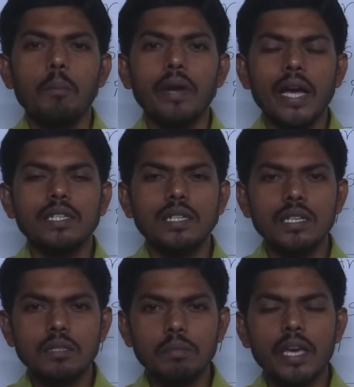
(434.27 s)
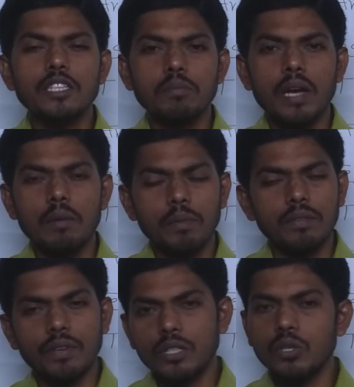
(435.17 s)
Practice makes man
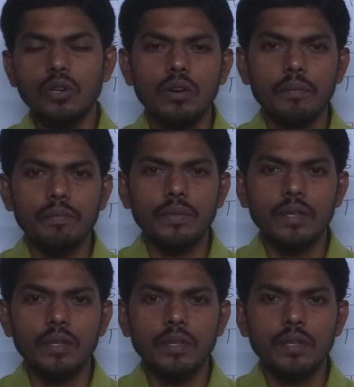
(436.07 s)
perfect, you know.